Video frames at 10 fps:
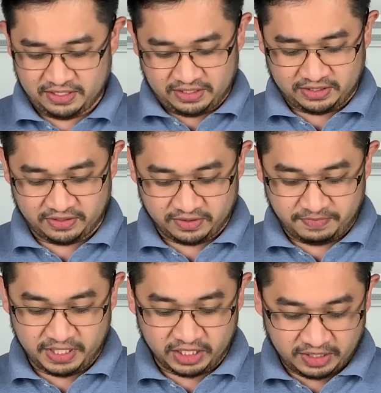So
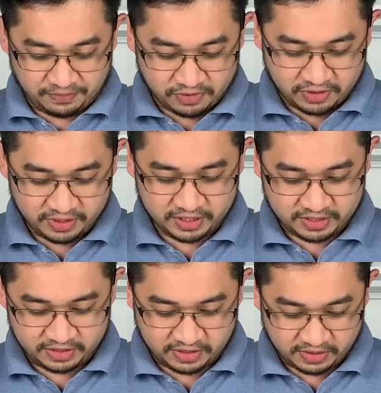P30 Pro
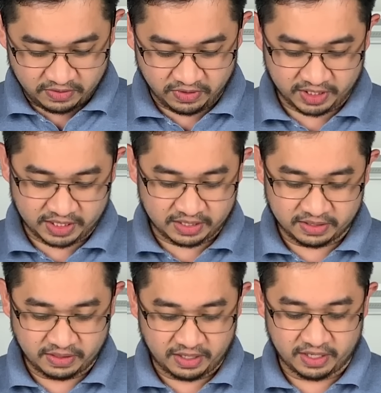looks
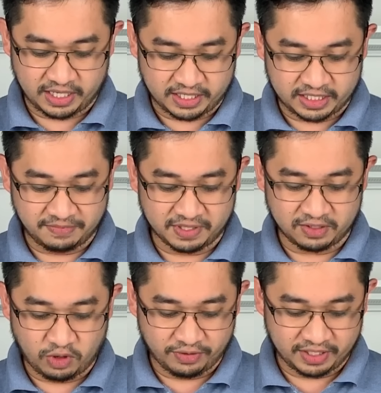like a typical
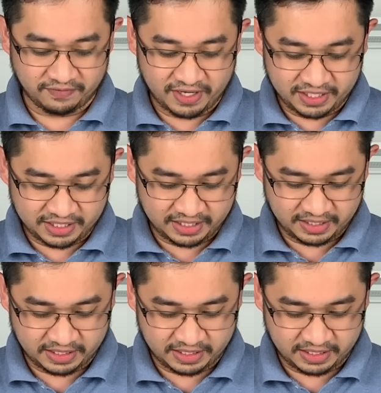Huawei device.